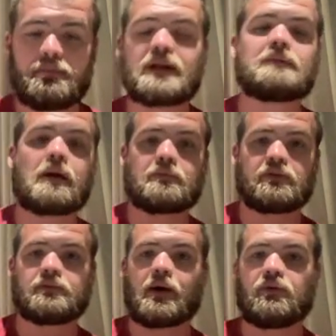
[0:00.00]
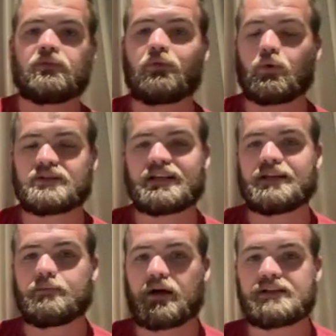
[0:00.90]
minimum of about
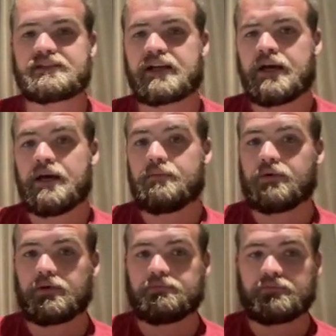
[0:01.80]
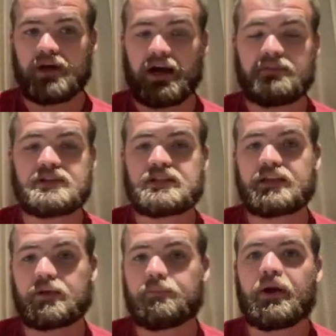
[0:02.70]
fourteen months. But obviously
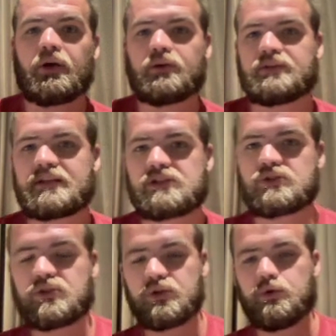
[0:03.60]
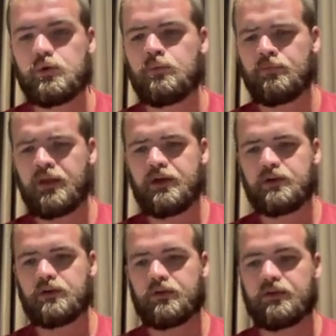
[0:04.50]
comparing this to,
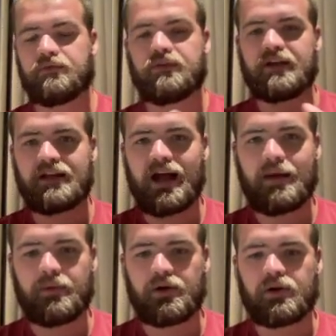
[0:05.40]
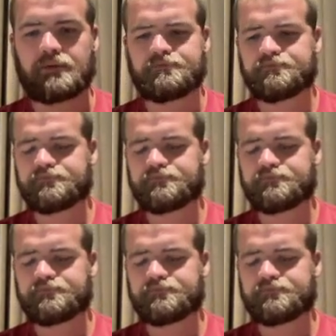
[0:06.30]
you know, the Vietnam era,